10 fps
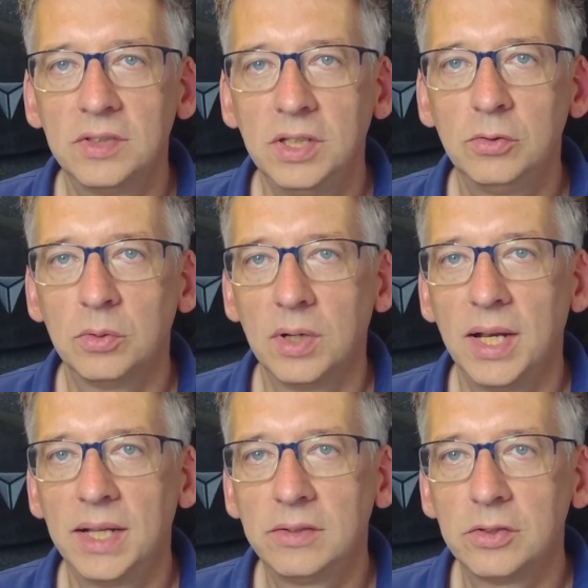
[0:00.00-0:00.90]
into
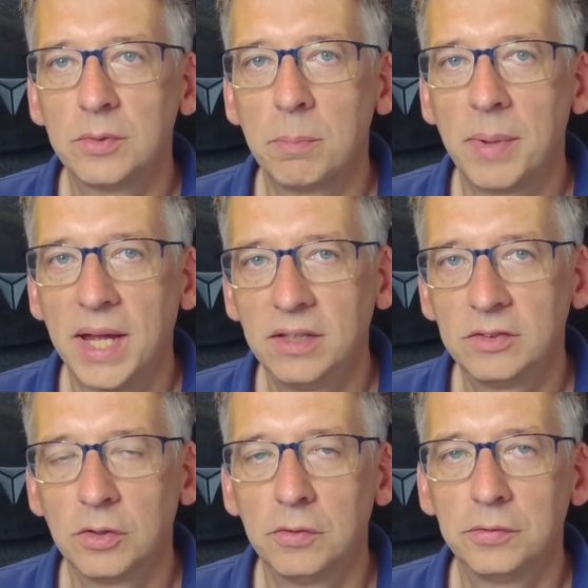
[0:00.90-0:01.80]
lettered
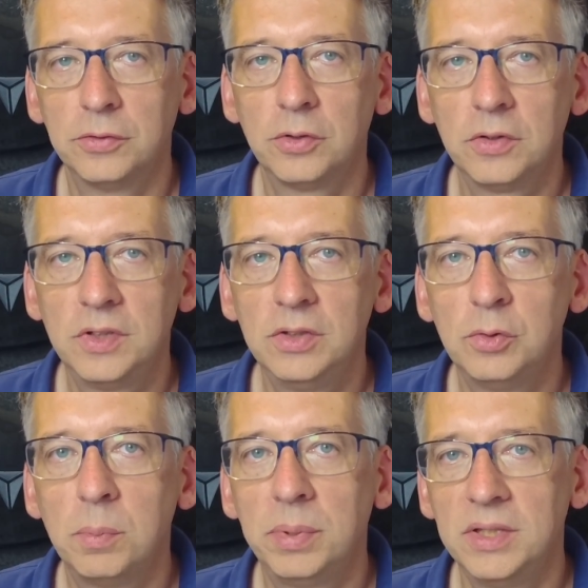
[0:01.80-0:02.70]
banks of
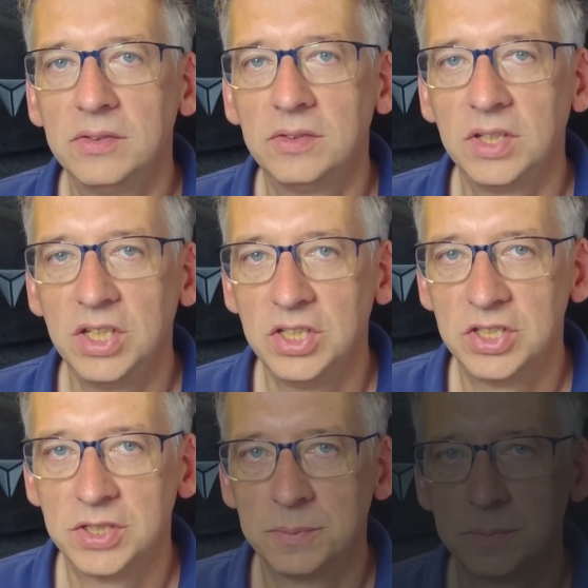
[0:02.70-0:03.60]
32 pins each.